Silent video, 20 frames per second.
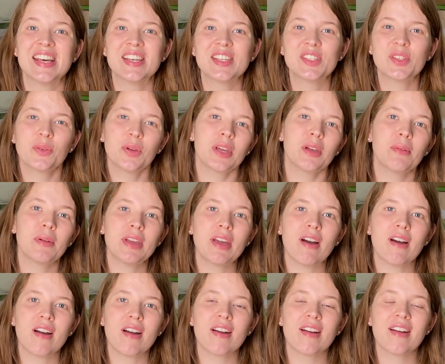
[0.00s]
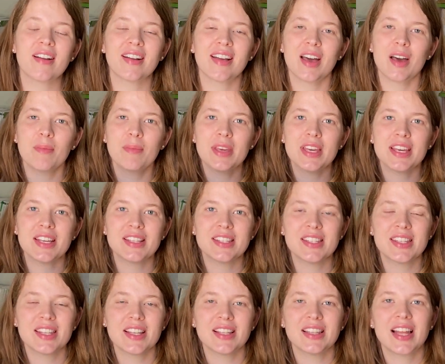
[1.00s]
So here we are coming
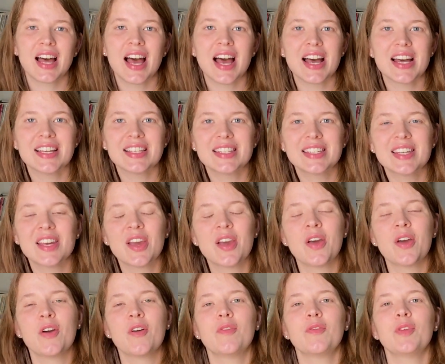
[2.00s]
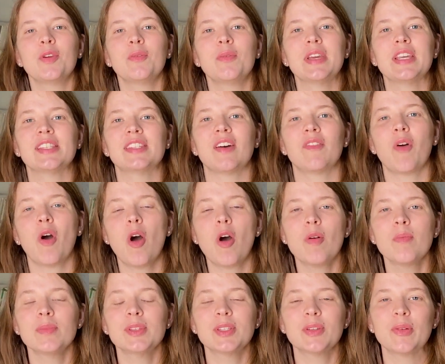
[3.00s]
into the last few weeks of
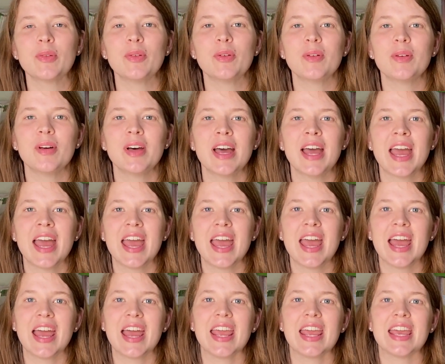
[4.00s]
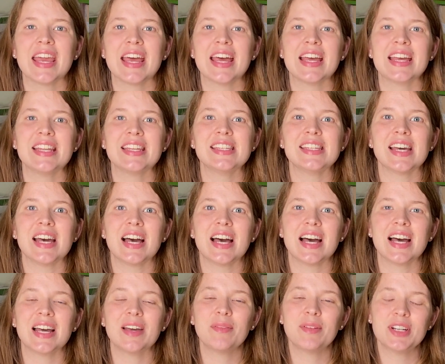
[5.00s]
homeschool, and
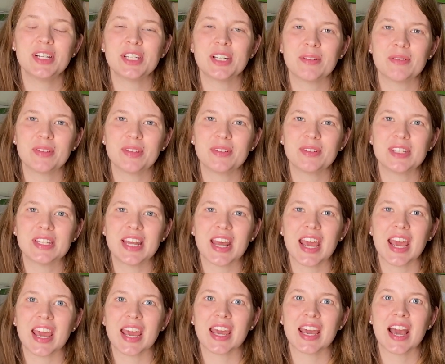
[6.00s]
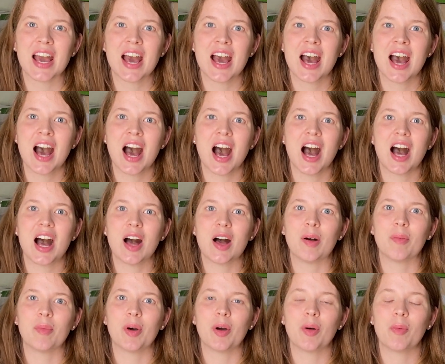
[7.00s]
I want to share with you today
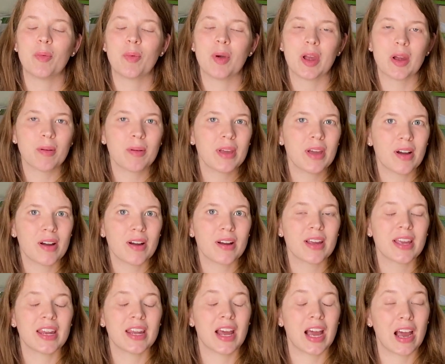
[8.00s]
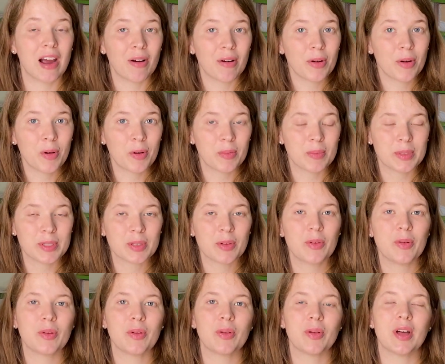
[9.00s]
where we are in our
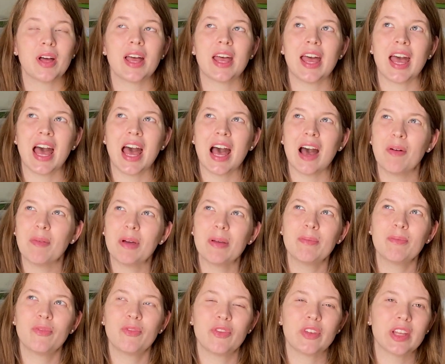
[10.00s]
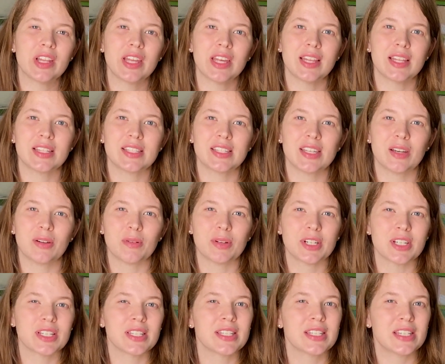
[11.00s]
homeschool, how I'm feeling this year,
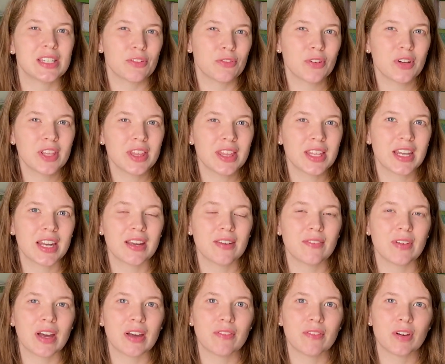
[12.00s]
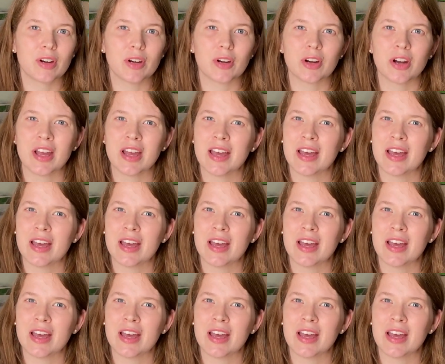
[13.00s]
which is different than I've ever